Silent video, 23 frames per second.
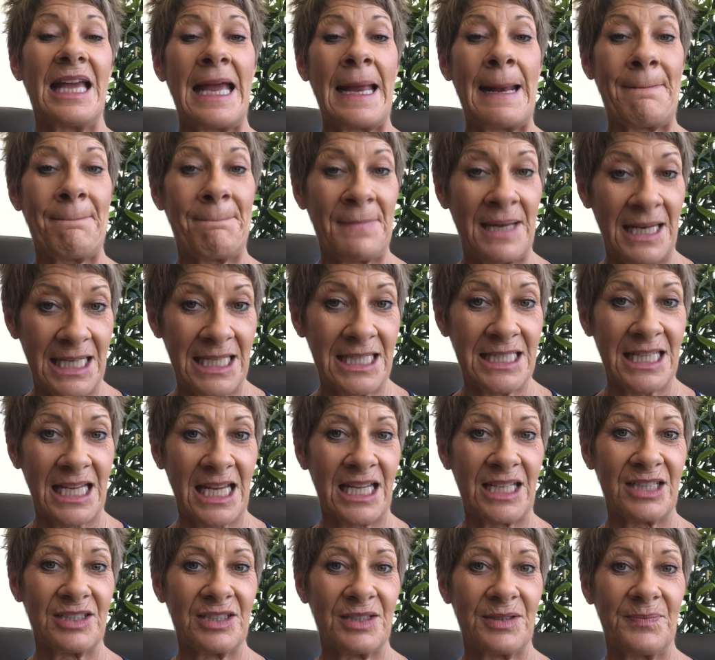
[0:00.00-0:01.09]
and
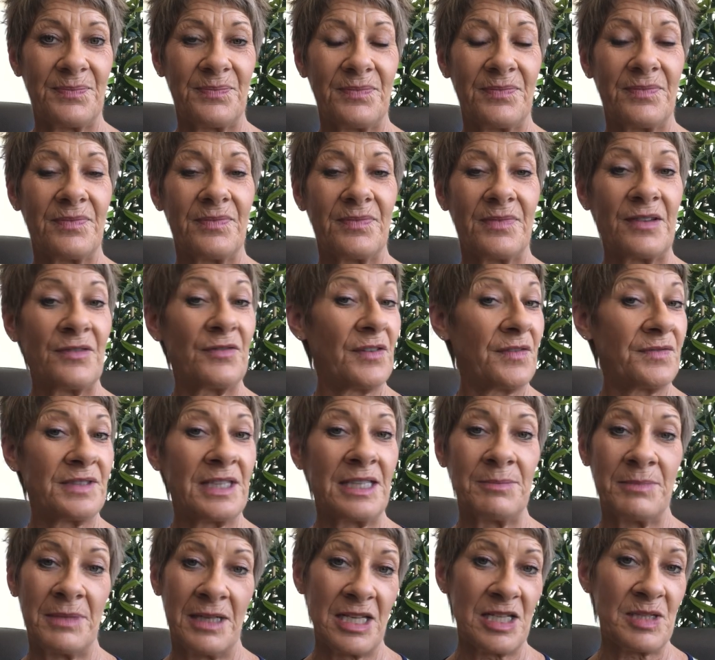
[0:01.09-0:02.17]
meditate.
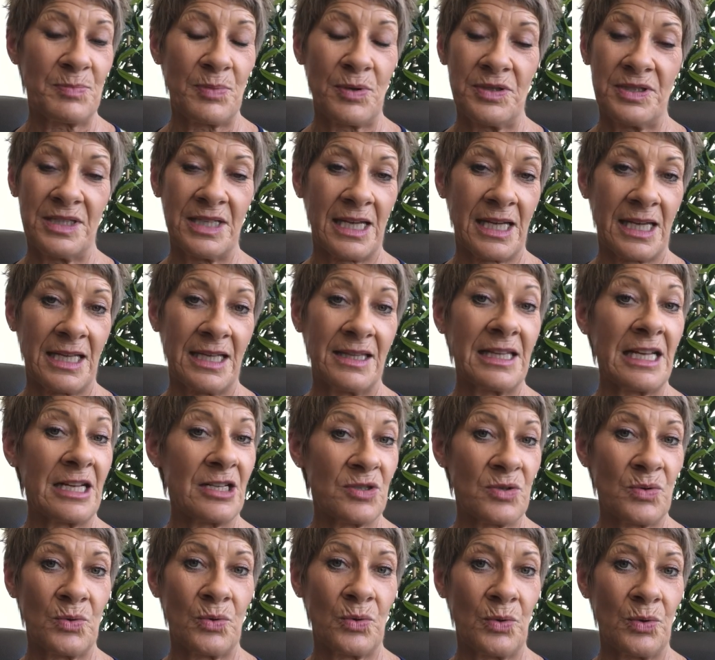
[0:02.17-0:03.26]
15 minutes per day,
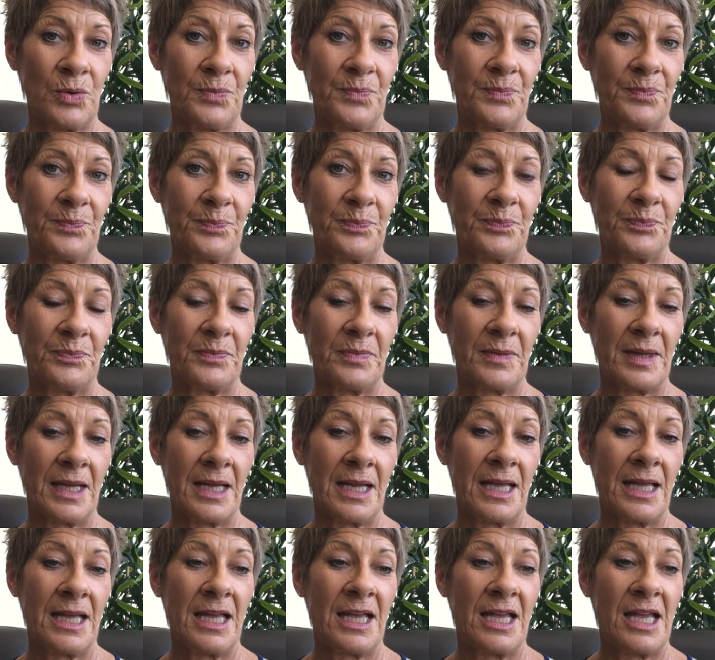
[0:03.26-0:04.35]
that's all.
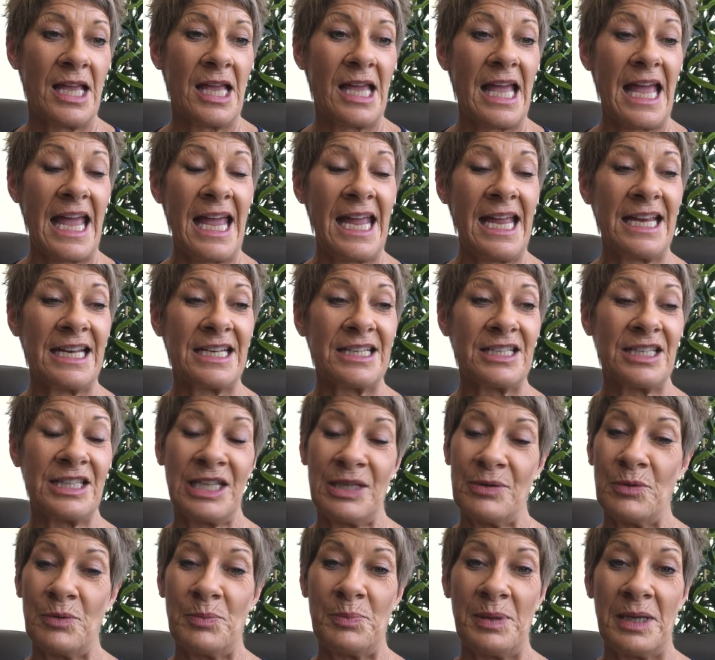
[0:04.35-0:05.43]
And
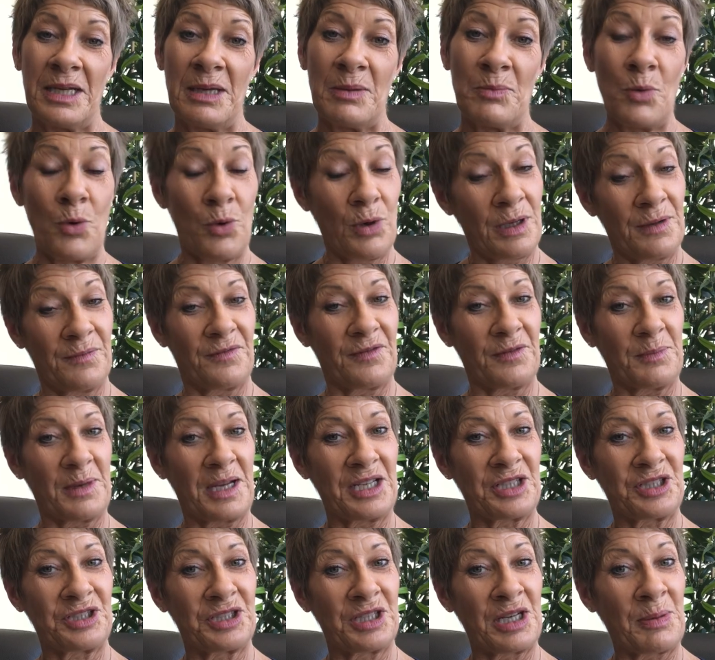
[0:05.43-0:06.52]
there will be more
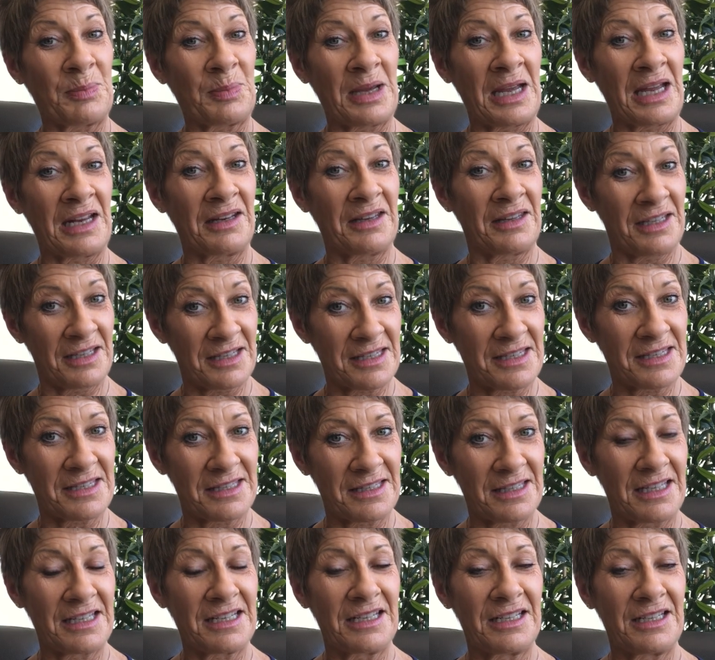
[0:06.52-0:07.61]
information about
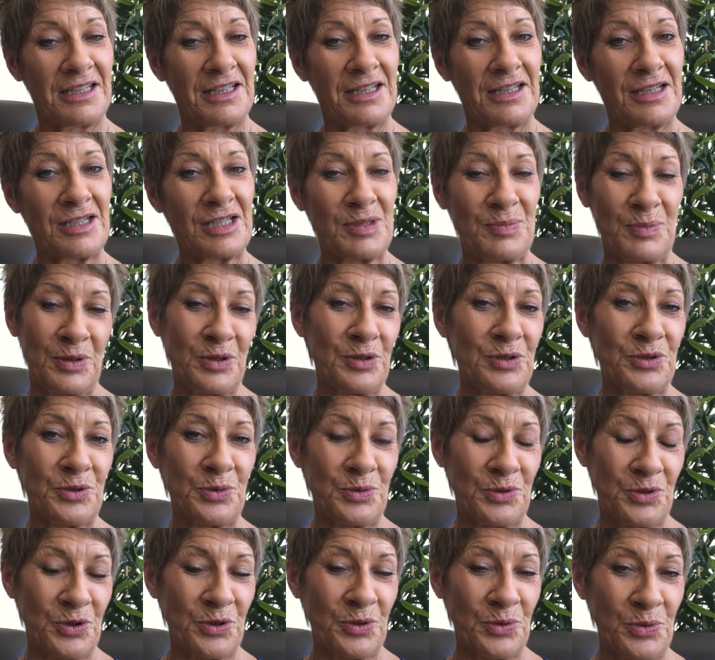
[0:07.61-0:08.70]
this
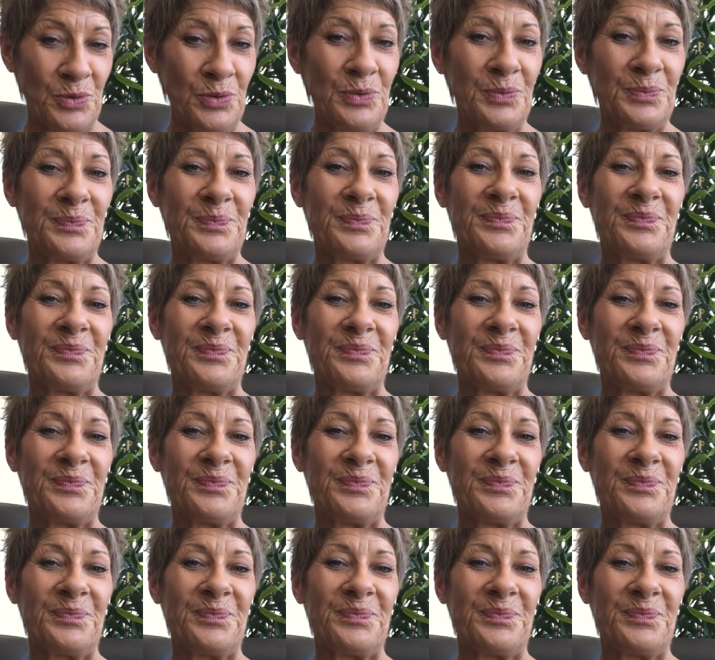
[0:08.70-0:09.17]
spiritual tool